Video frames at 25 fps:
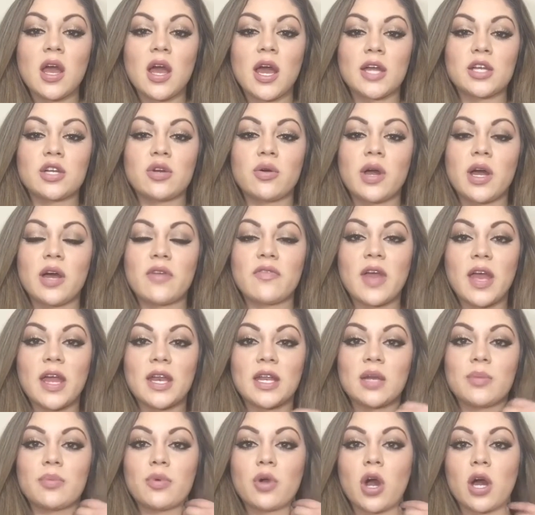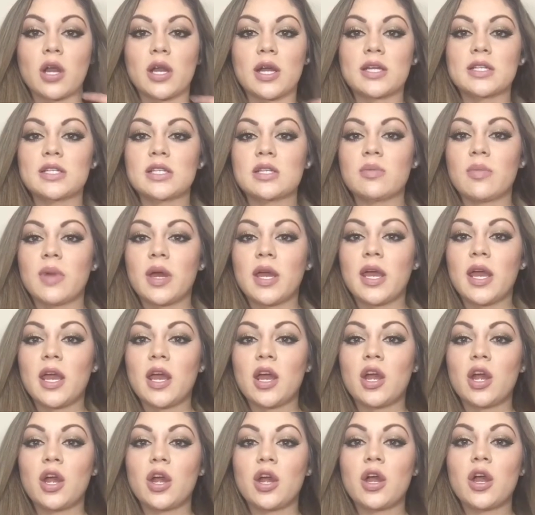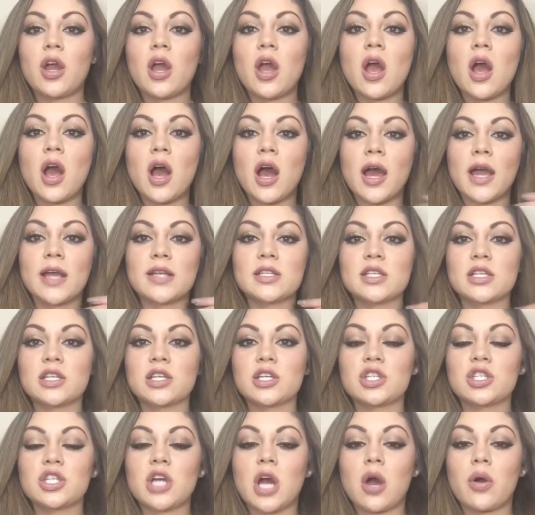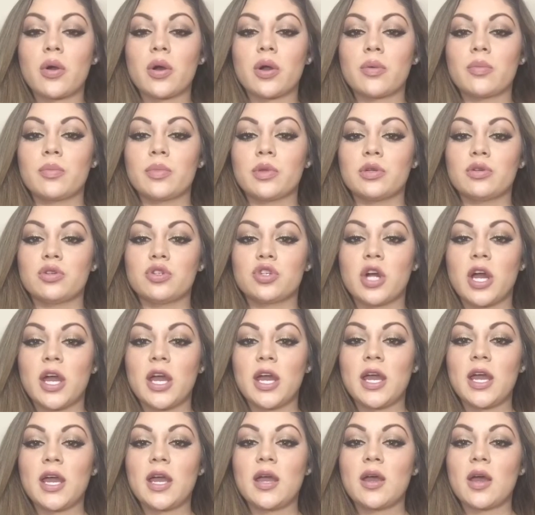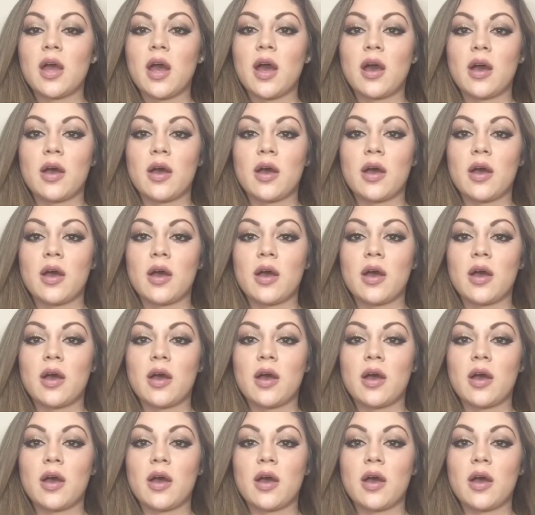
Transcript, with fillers: I don't have any product in my hair. I took a shower and blow dry it,